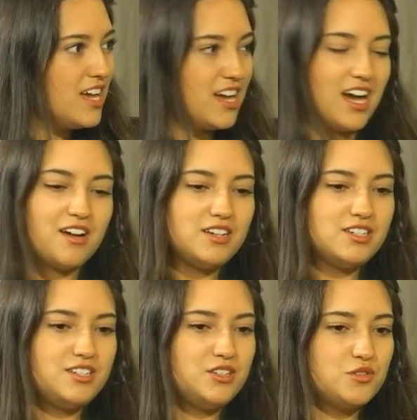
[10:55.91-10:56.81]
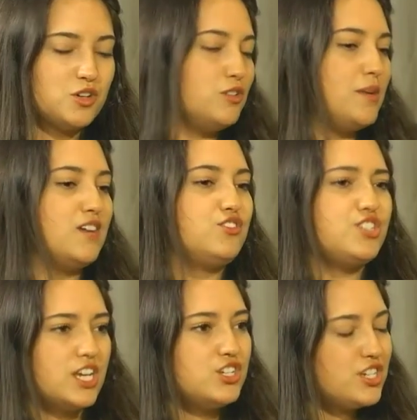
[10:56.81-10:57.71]
how did you go about
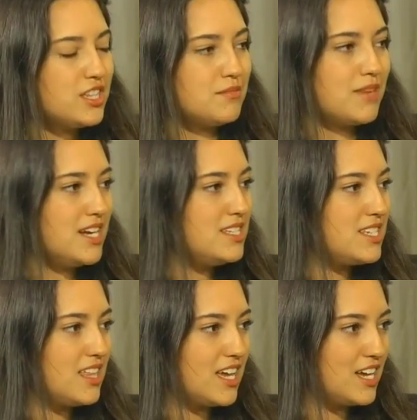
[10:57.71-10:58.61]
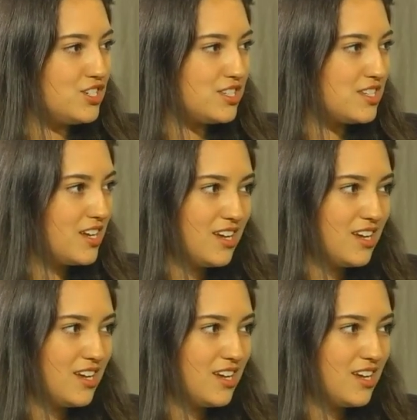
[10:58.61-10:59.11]
changing the mindset like i just